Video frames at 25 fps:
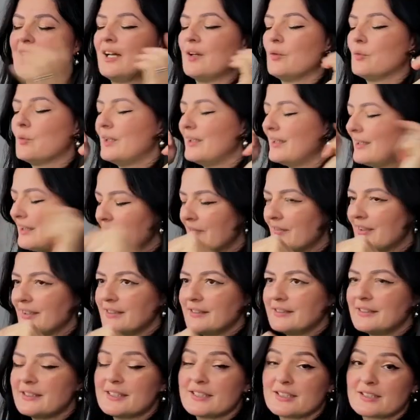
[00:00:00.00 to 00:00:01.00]
I will leave it
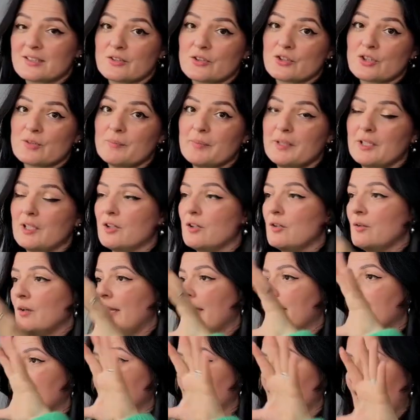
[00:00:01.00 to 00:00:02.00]
in the description below
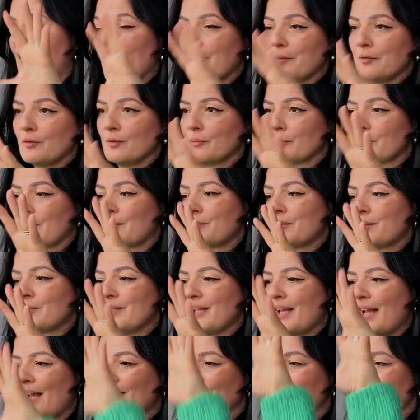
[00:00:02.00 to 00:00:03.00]
and I will
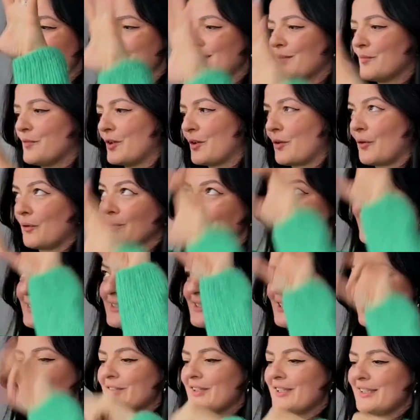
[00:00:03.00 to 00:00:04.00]
probably have it somewhere on the
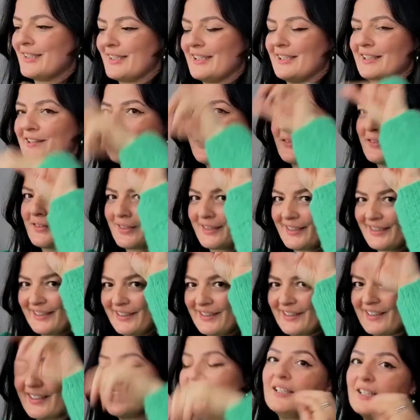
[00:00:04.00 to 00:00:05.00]
screen here or
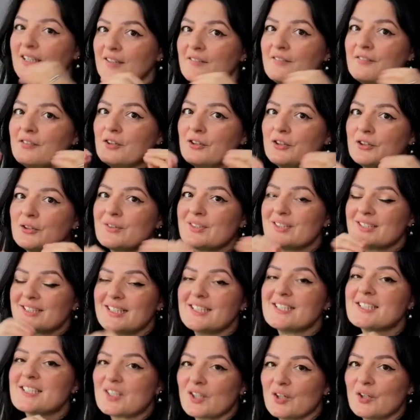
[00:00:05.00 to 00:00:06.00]
here. If you use
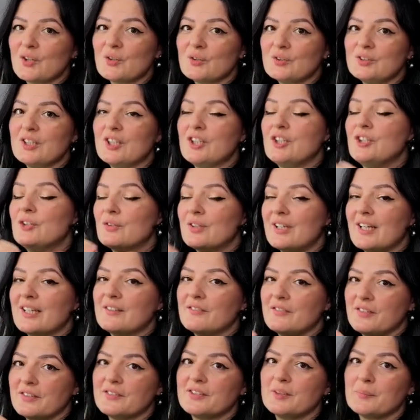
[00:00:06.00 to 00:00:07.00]
this code, you get
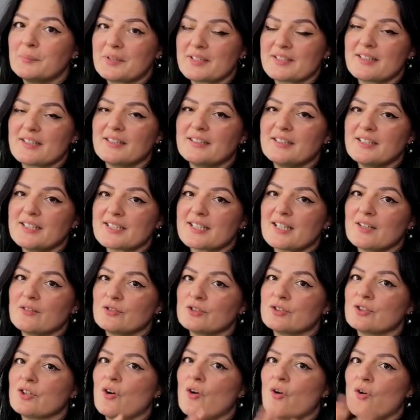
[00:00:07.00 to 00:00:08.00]
50%
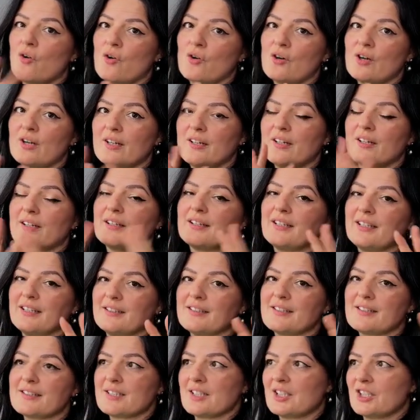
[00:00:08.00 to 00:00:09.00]
discount on
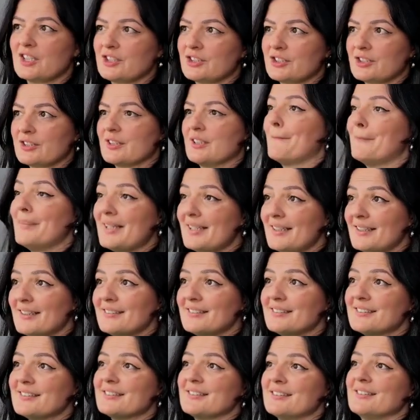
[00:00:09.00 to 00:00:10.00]
Kitstarter.
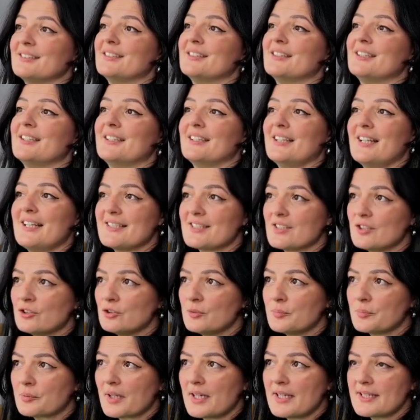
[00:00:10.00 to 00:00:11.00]
But let's go
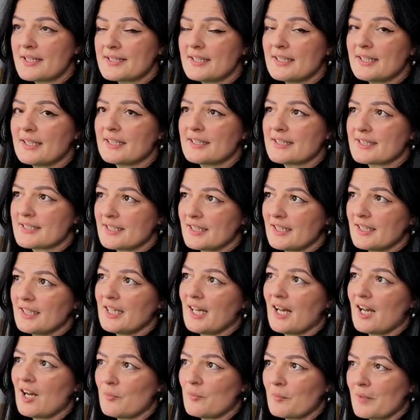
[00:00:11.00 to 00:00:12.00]
to pricing and see
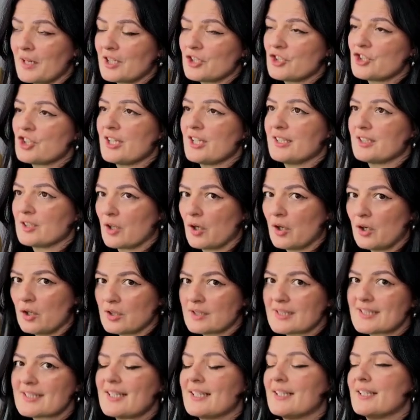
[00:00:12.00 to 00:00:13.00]
how much it
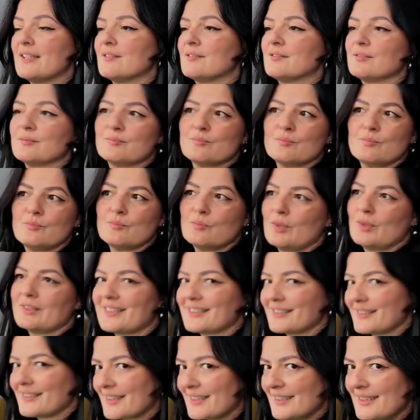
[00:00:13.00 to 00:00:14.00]
costs and what
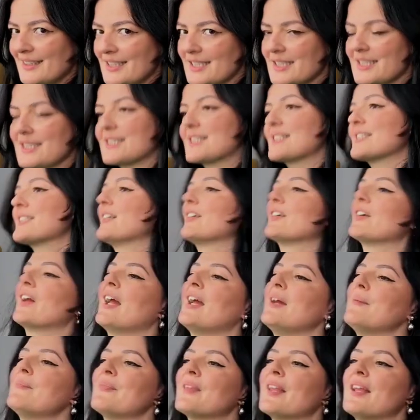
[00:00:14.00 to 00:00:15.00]
are the conditions,
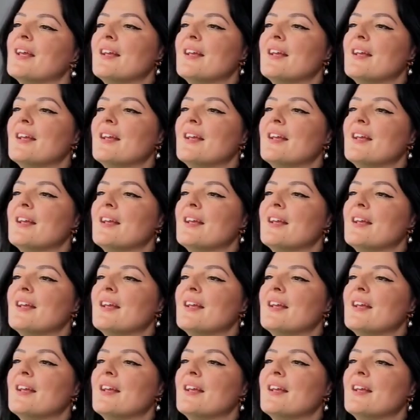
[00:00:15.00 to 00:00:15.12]
okay?